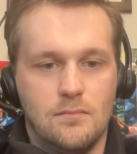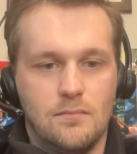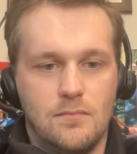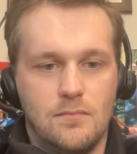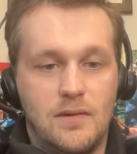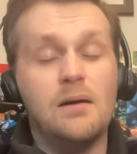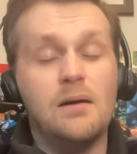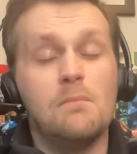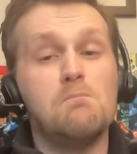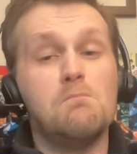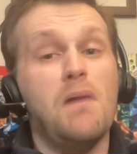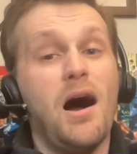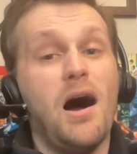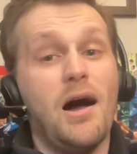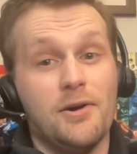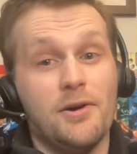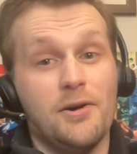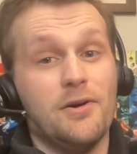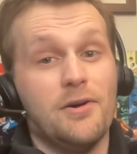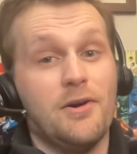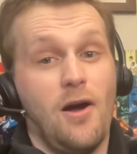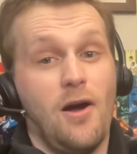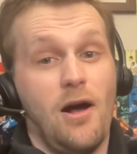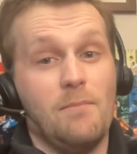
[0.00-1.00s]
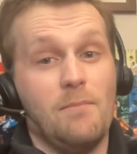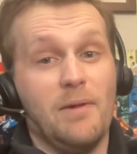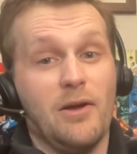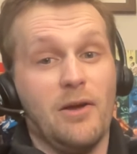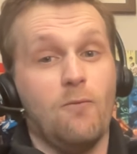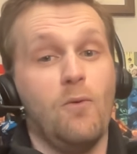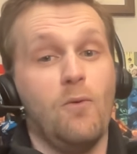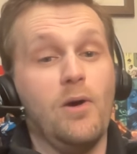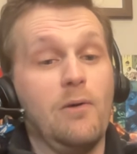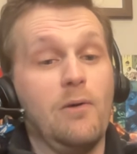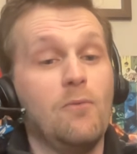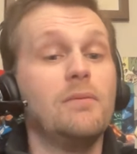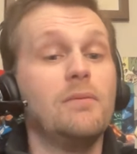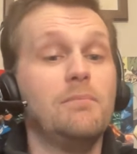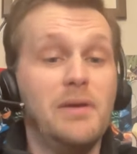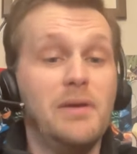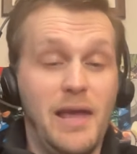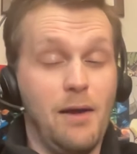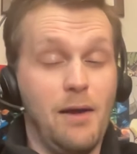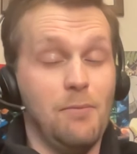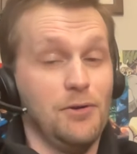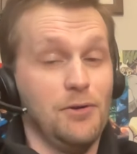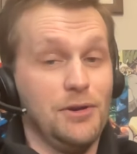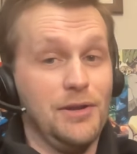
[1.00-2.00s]
In a modern comic, we would be
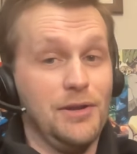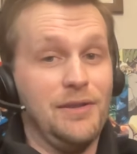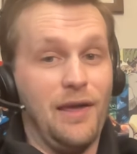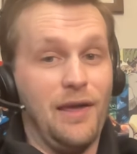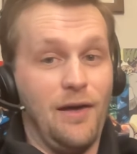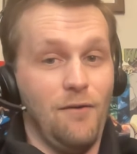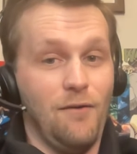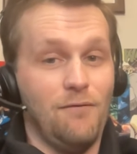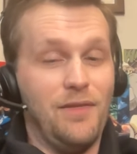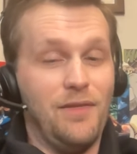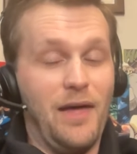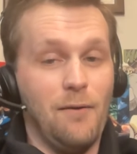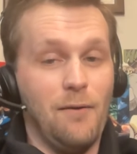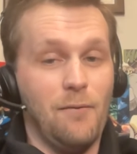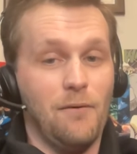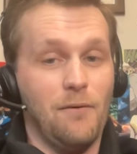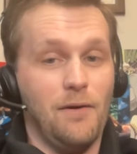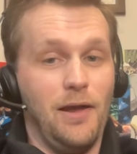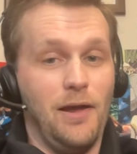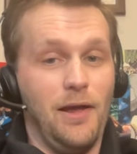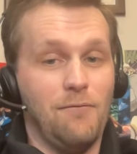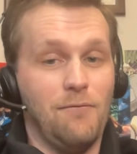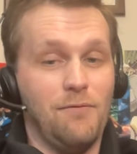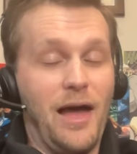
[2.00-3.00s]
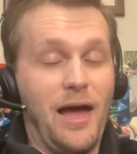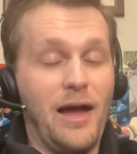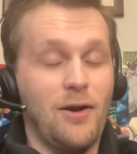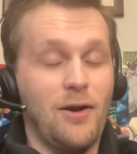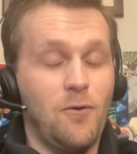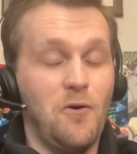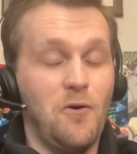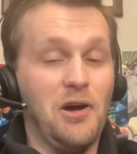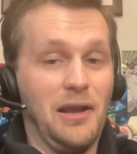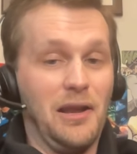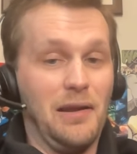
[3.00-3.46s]
able to tell if that if that coin